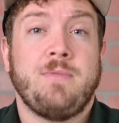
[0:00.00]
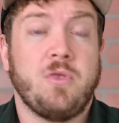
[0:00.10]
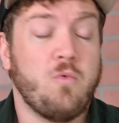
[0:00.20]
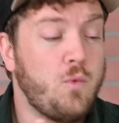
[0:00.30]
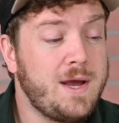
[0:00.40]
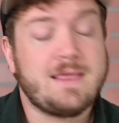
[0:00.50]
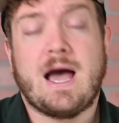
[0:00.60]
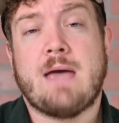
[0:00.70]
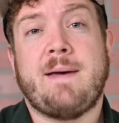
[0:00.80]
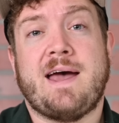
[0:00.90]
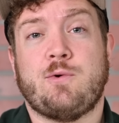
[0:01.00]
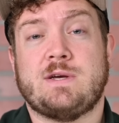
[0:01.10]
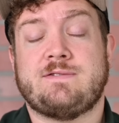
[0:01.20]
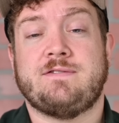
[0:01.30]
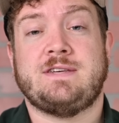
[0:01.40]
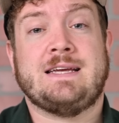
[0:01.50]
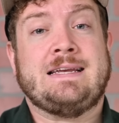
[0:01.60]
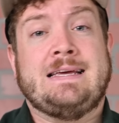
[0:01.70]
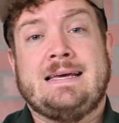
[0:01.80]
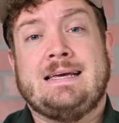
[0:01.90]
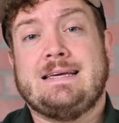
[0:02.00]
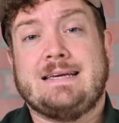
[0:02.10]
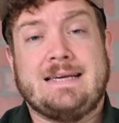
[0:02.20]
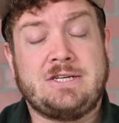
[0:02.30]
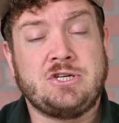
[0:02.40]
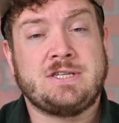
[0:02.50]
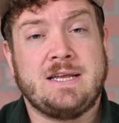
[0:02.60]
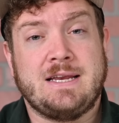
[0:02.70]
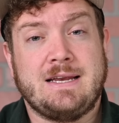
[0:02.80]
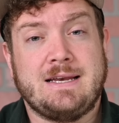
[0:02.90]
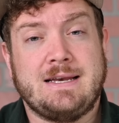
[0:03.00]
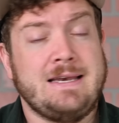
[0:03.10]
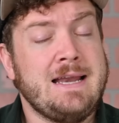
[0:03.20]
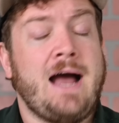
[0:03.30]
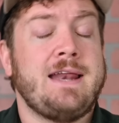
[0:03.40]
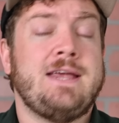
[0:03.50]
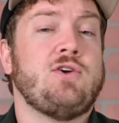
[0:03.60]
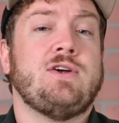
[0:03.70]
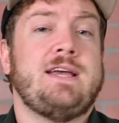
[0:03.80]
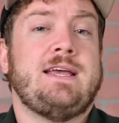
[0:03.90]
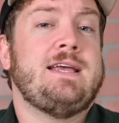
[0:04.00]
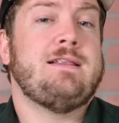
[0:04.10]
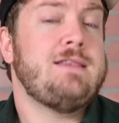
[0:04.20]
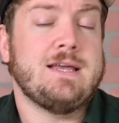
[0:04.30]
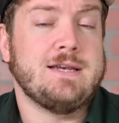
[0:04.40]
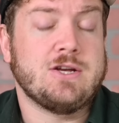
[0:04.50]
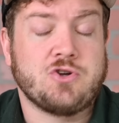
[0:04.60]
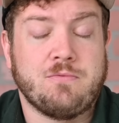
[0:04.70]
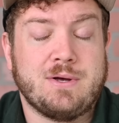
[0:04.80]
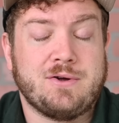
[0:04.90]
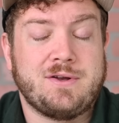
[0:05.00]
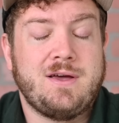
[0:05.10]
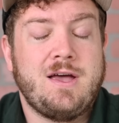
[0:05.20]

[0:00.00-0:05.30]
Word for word: with iPadOS 15. It's just not here in the initial build.